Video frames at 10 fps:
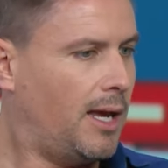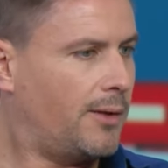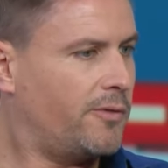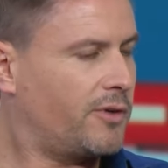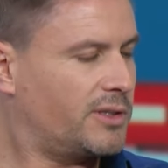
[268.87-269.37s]
And
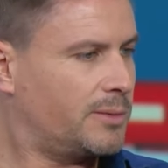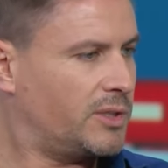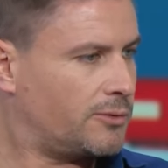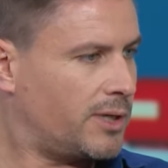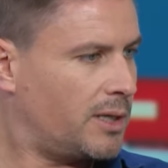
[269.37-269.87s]
you've got some
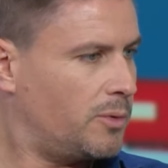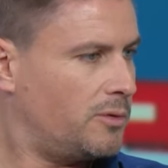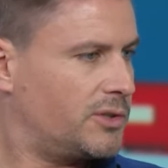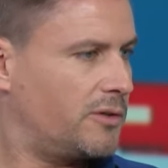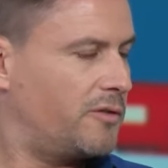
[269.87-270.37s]

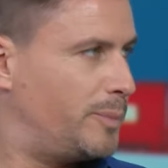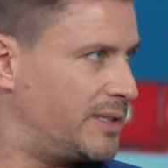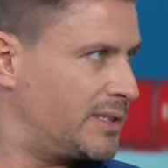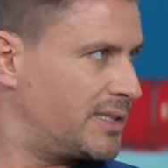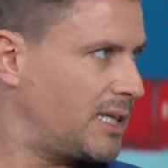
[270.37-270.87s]
incredible sort of
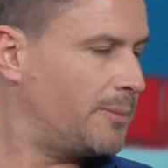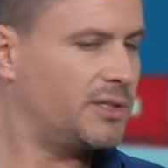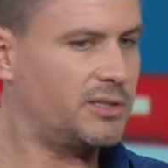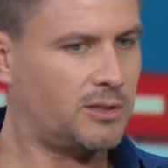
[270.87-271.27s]
business summits,